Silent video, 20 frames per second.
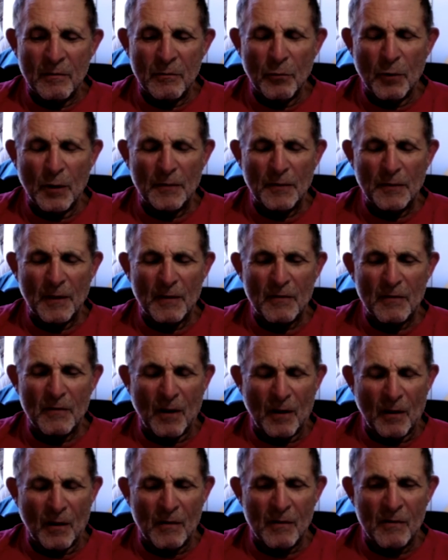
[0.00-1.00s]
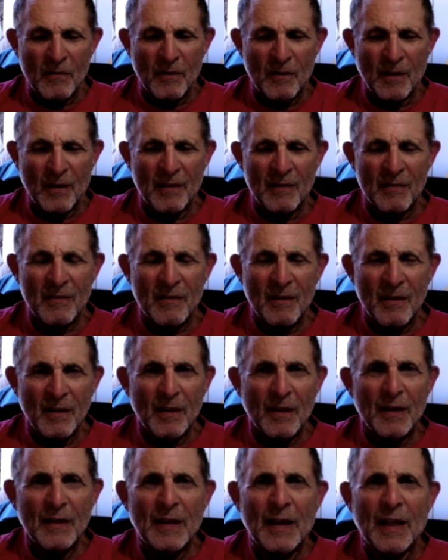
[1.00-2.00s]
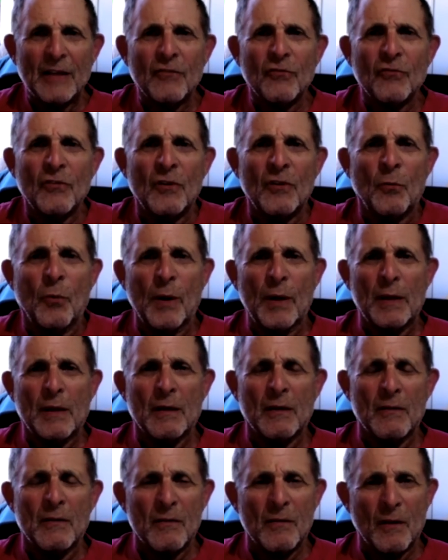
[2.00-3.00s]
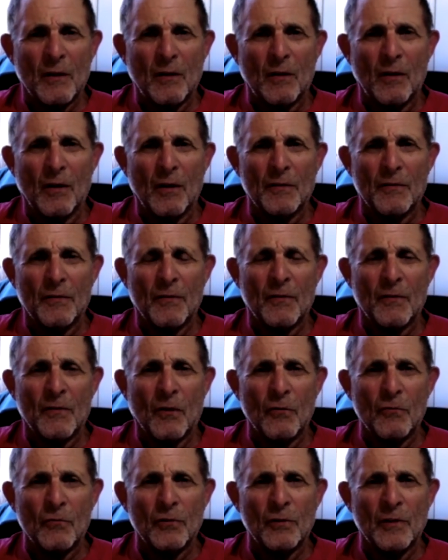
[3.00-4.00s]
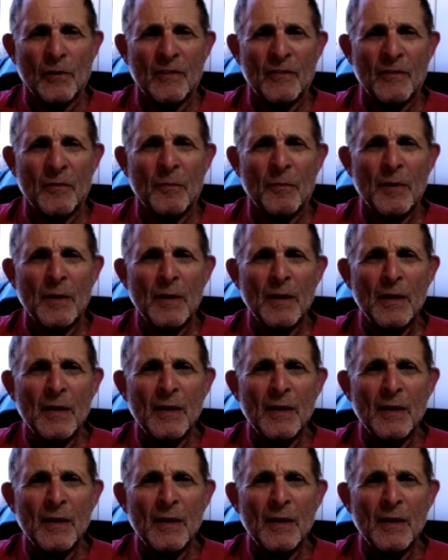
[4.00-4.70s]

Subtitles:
what this does is it actually weakens the cause of socialism